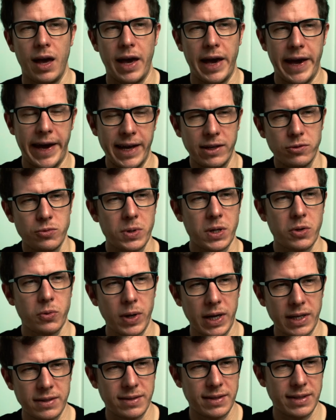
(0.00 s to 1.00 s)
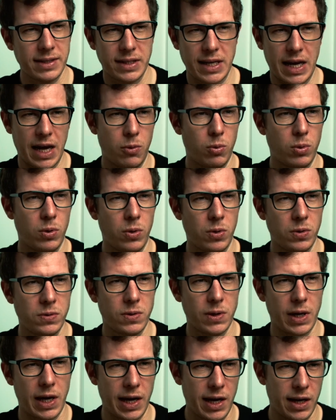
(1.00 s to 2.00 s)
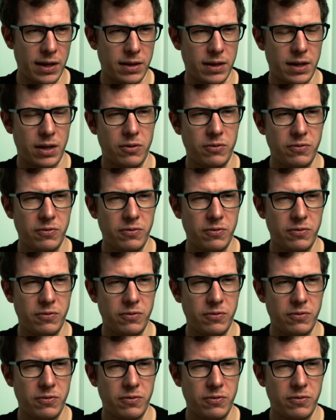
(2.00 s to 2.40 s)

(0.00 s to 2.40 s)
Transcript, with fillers: As requested, I will also add